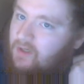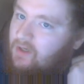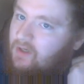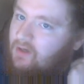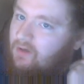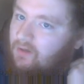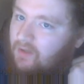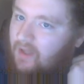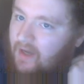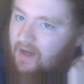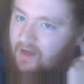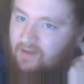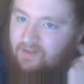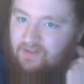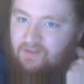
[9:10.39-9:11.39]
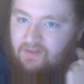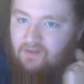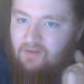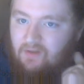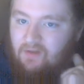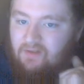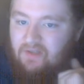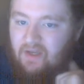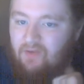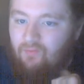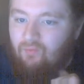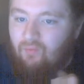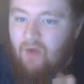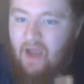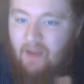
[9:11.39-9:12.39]
class is a
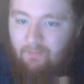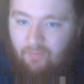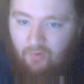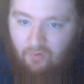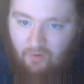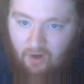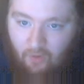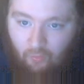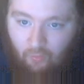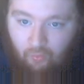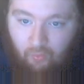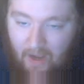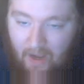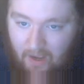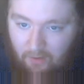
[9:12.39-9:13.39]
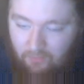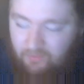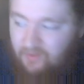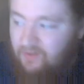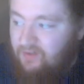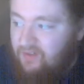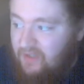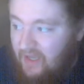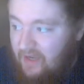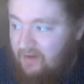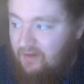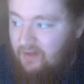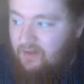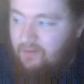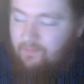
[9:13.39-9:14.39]
wrapper around
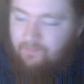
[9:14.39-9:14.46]
data.